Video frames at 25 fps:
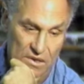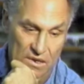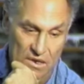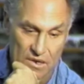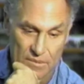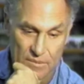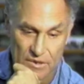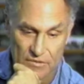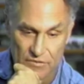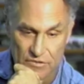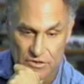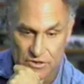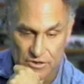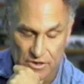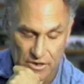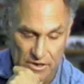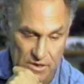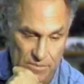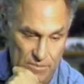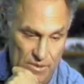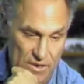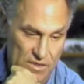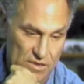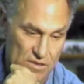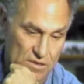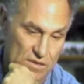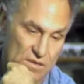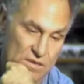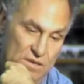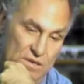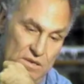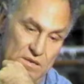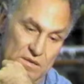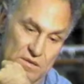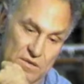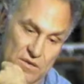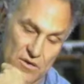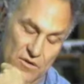I mean, if we're talking about
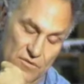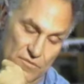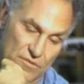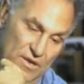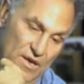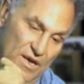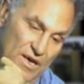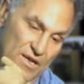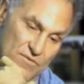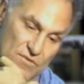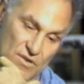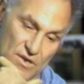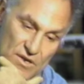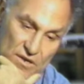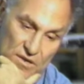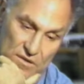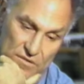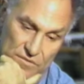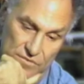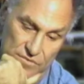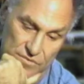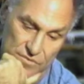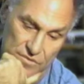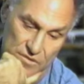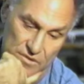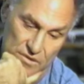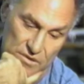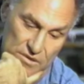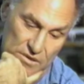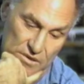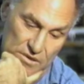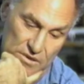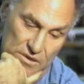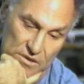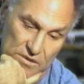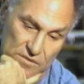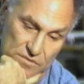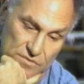the you know the advent of
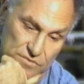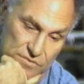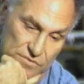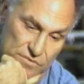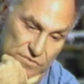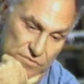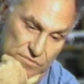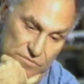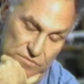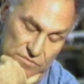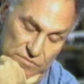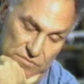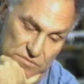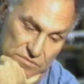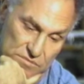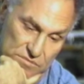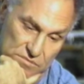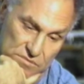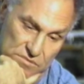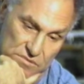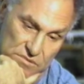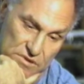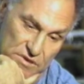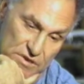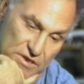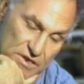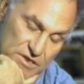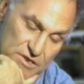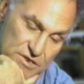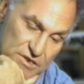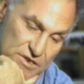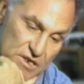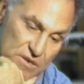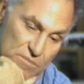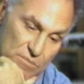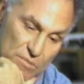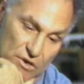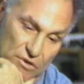of
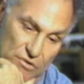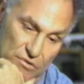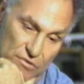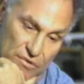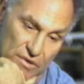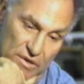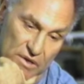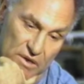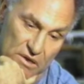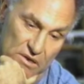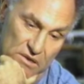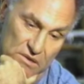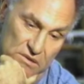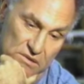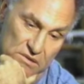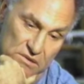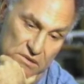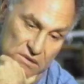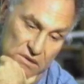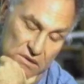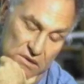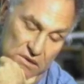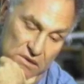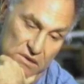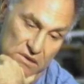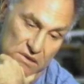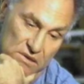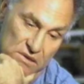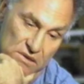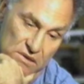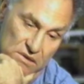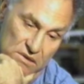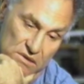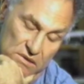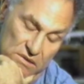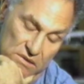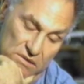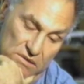Kandinsky, Mondrian,
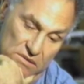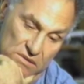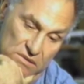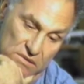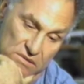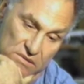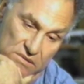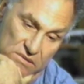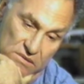uh,